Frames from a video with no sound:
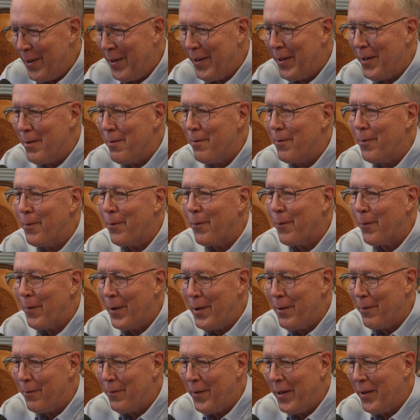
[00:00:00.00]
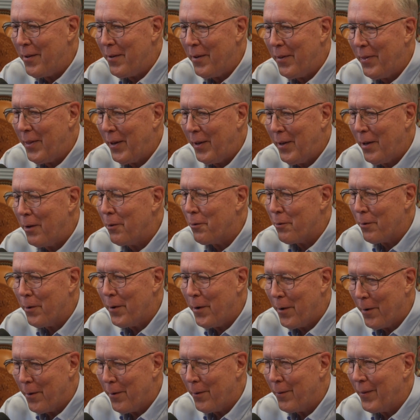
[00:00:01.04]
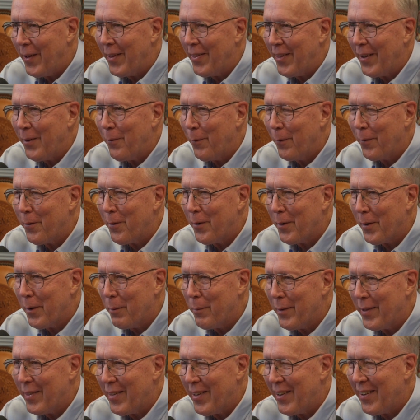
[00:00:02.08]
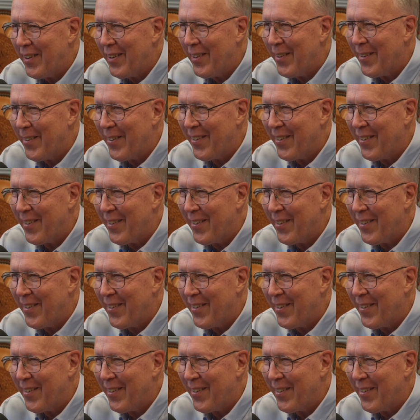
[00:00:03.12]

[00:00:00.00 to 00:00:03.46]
have reinvented the culture here, and I think we'll talk about that later.